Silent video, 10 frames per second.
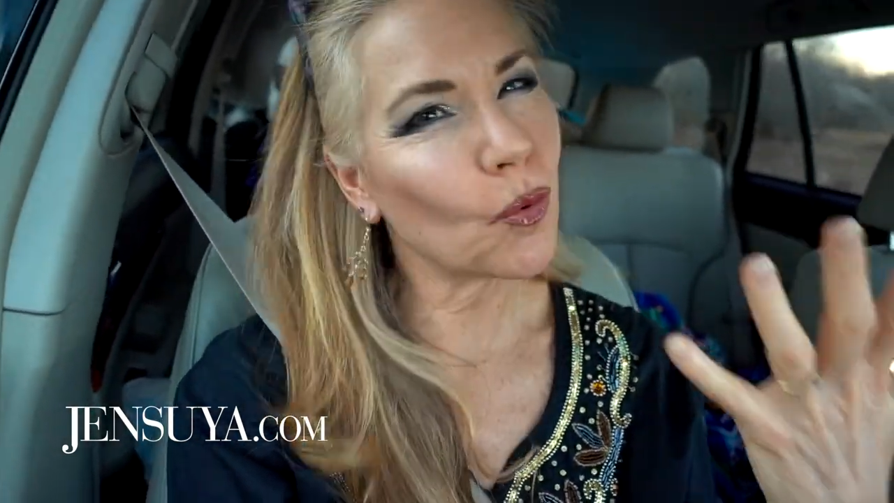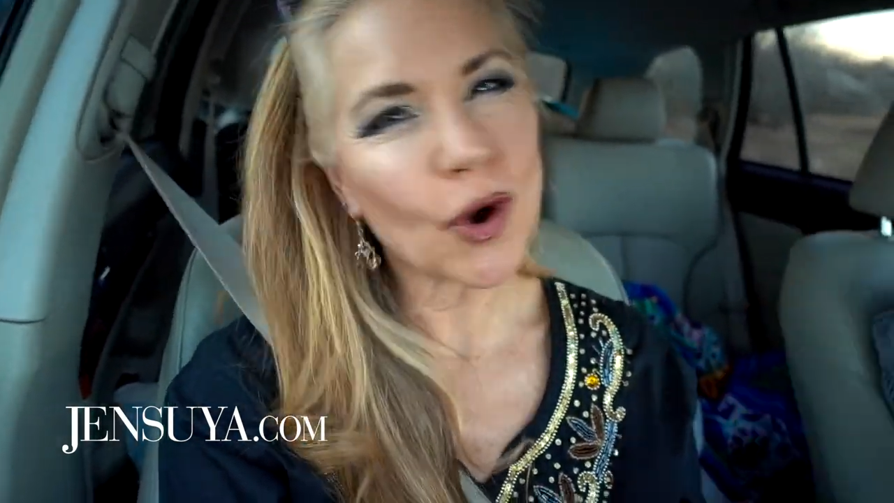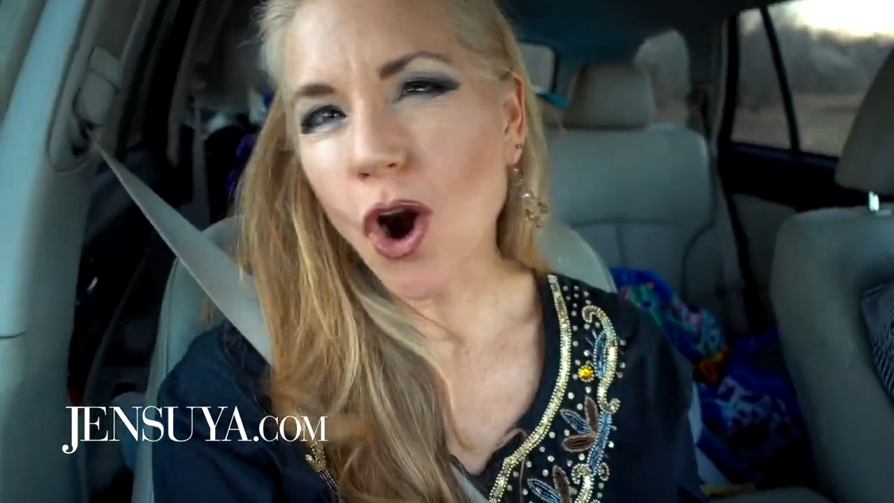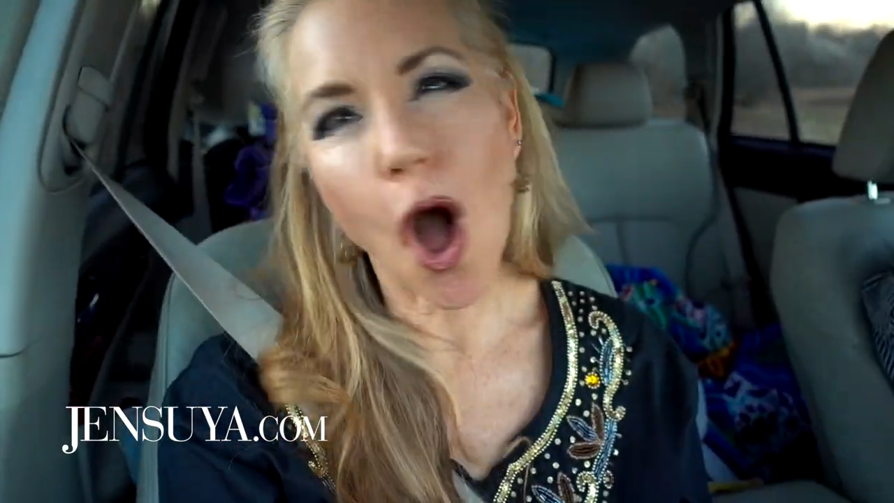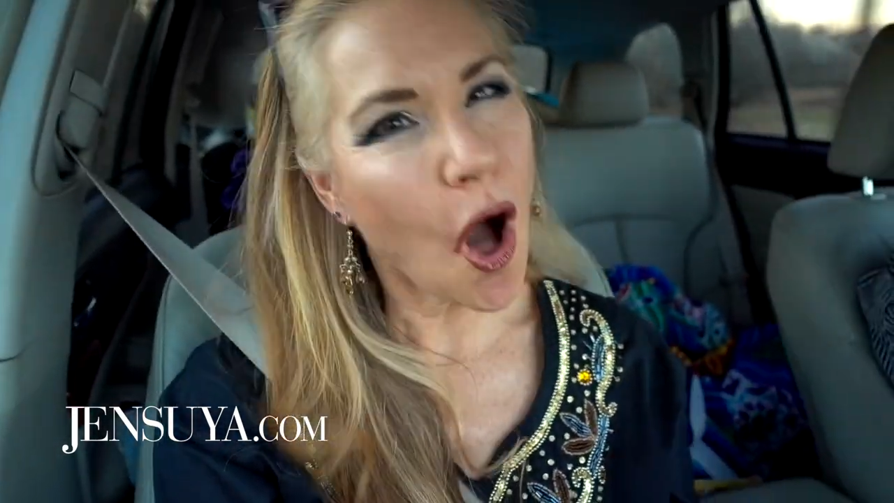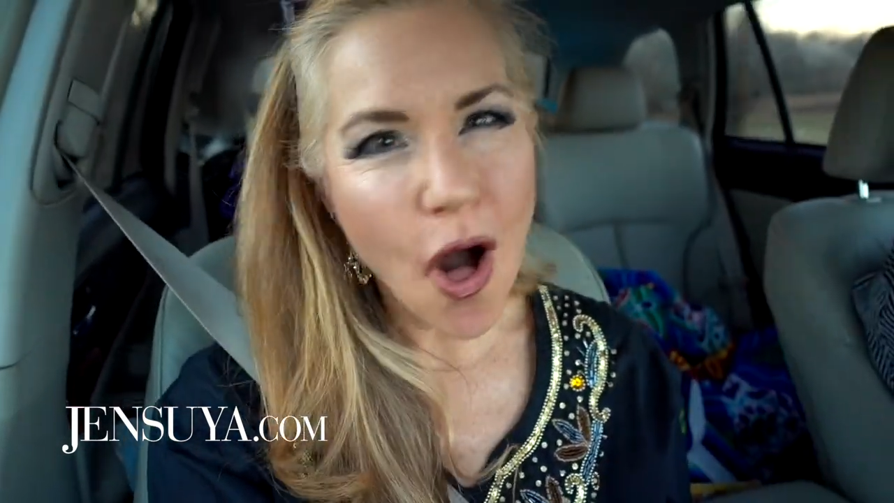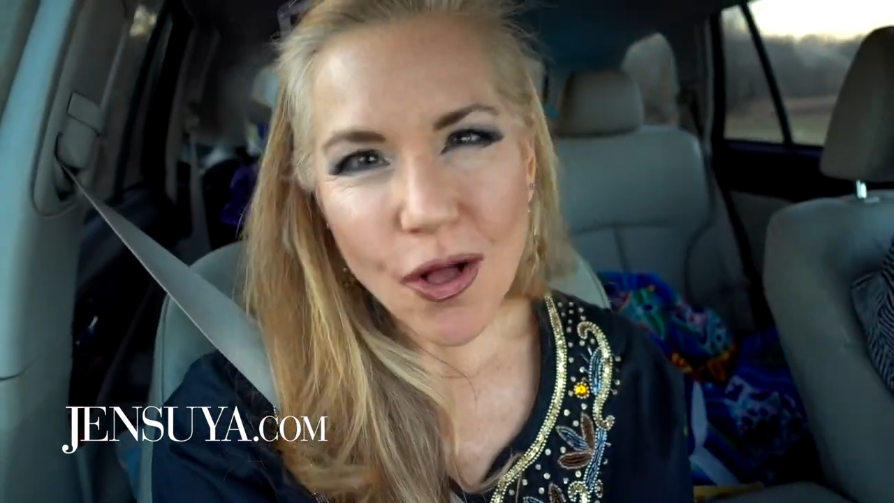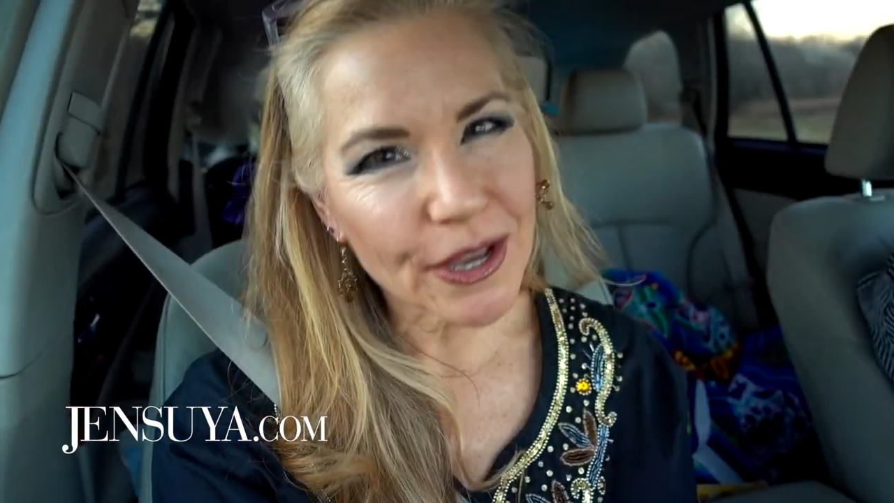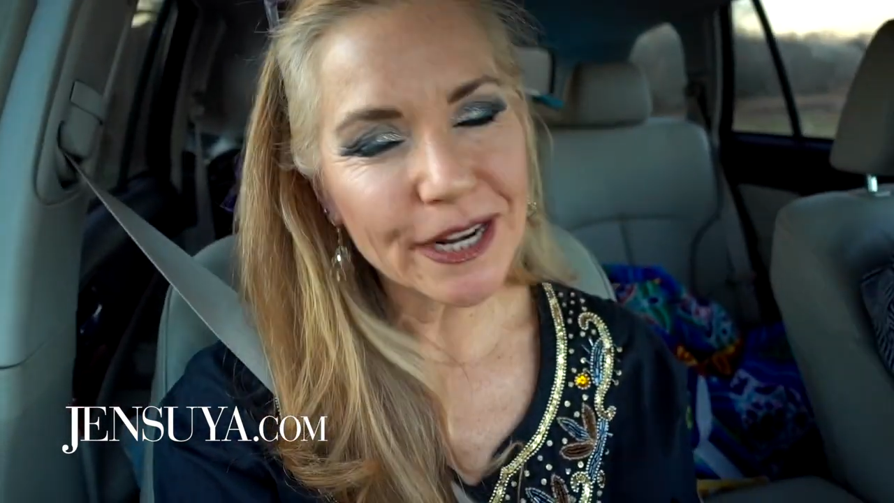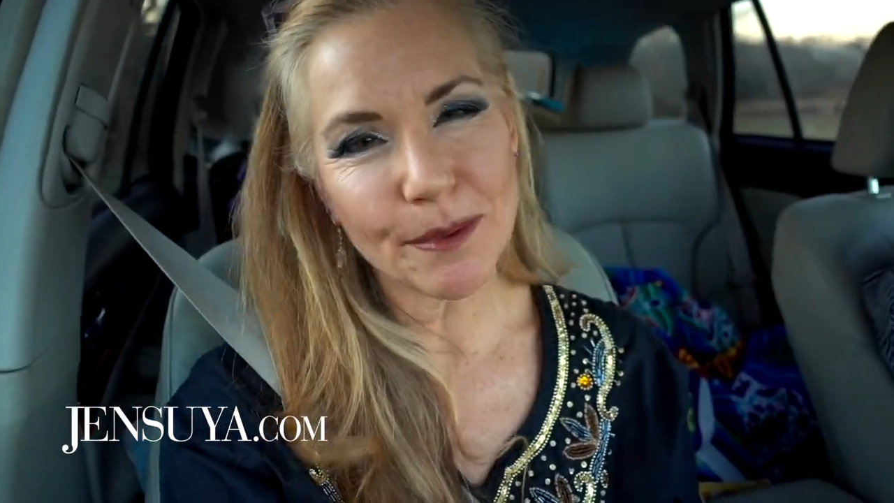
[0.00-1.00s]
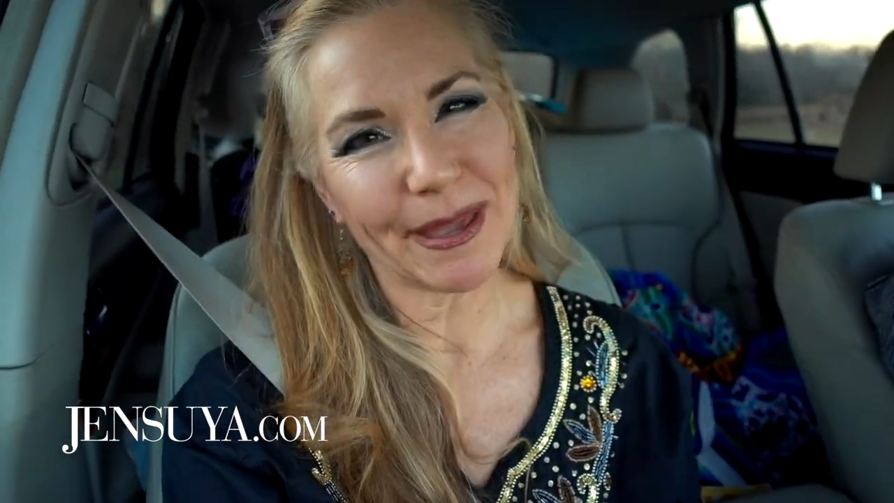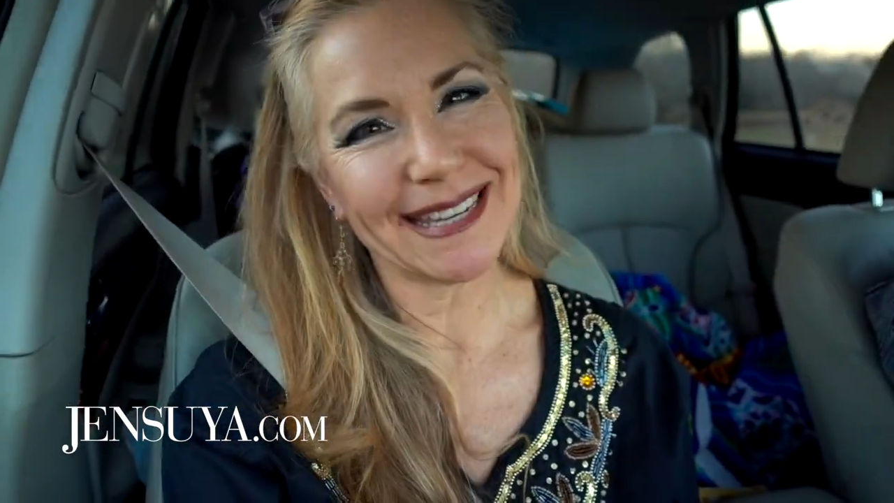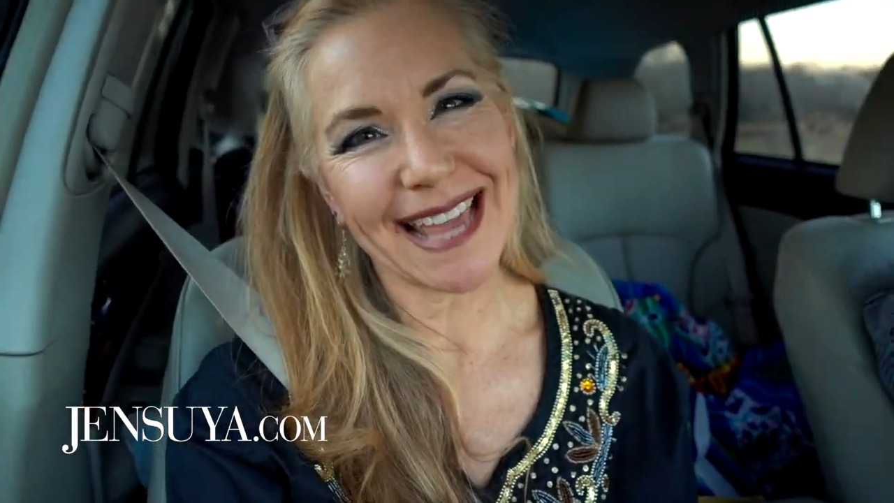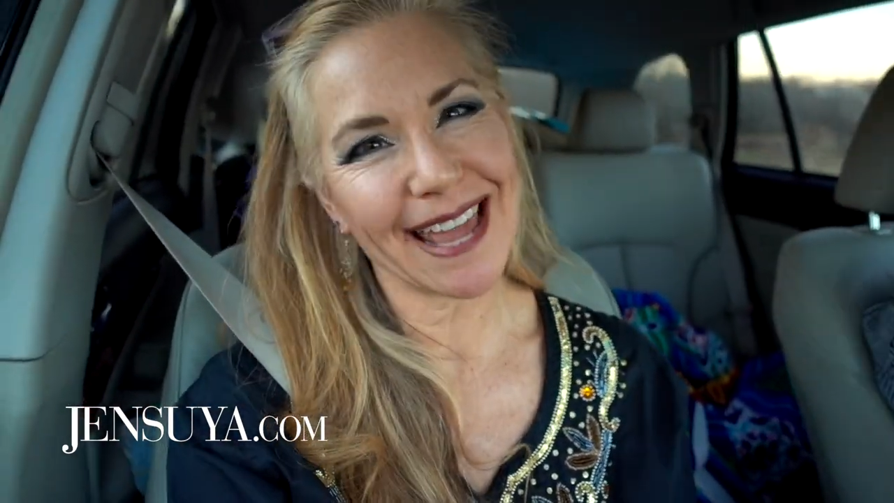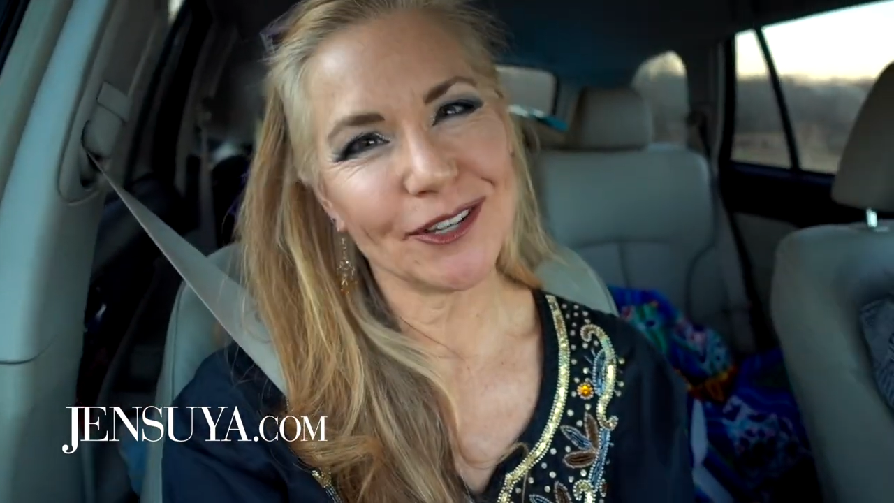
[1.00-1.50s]
we're all going to be
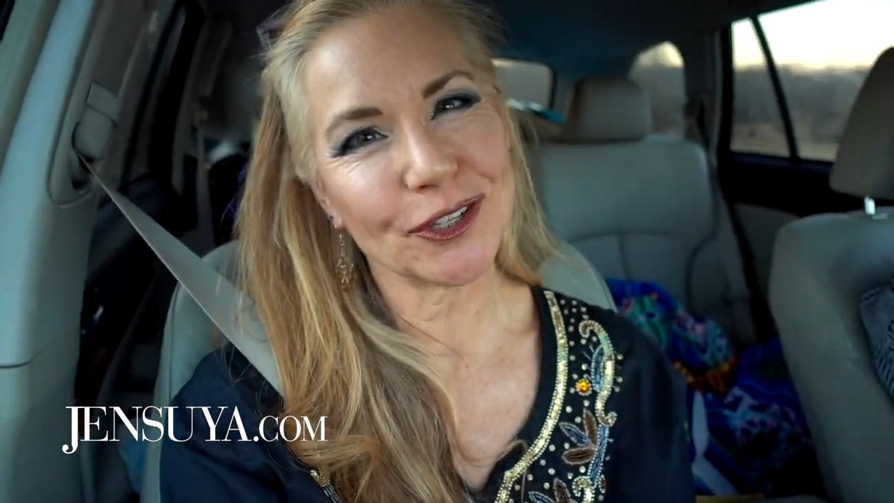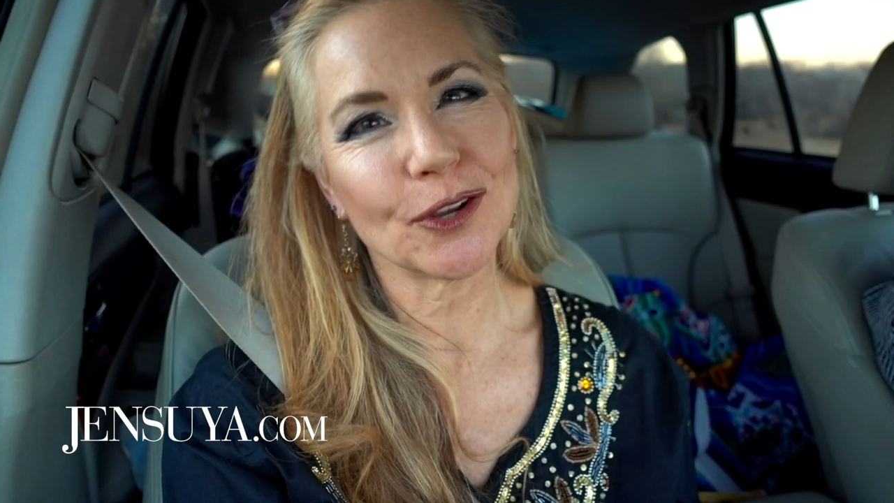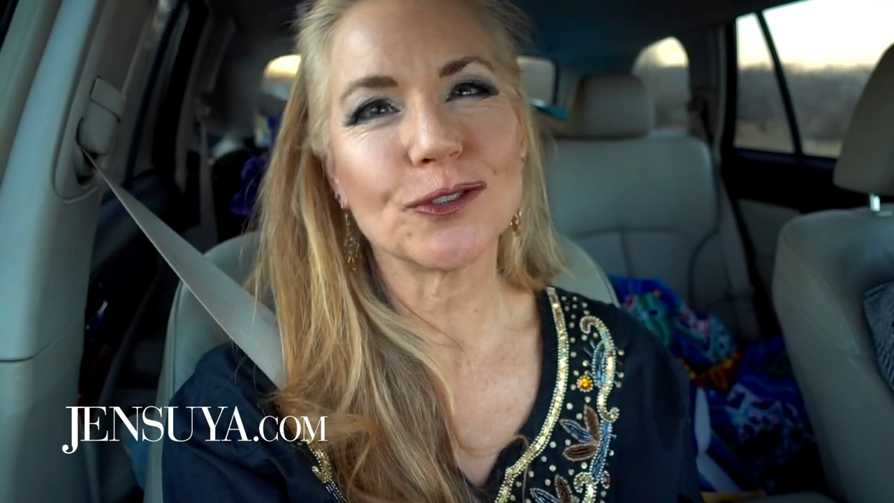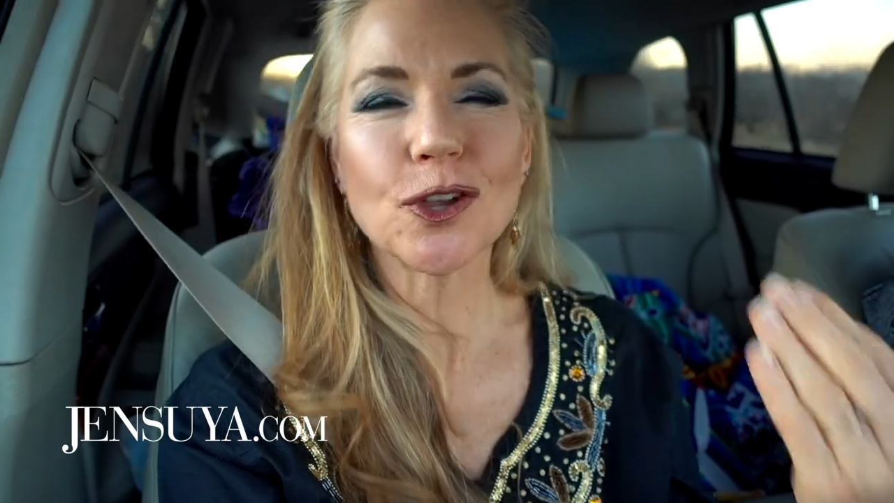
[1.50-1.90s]
dead soon.